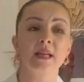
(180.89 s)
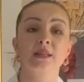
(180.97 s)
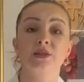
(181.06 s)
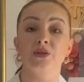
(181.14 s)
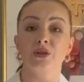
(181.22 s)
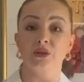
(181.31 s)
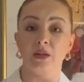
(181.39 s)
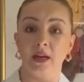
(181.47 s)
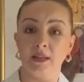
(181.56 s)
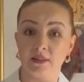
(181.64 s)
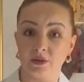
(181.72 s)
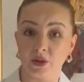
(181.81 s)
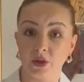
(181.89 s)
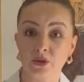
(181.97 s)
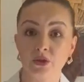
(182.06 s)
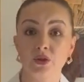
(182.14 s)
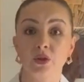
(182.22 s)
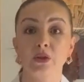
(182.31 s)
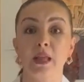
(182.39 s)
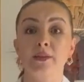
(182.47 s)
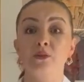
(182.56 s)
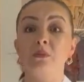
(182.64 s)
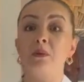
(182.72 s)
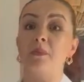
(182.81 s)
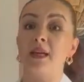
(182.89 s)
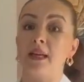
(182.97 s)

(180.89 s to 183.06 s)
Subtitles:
Certain undertones don't like to be paired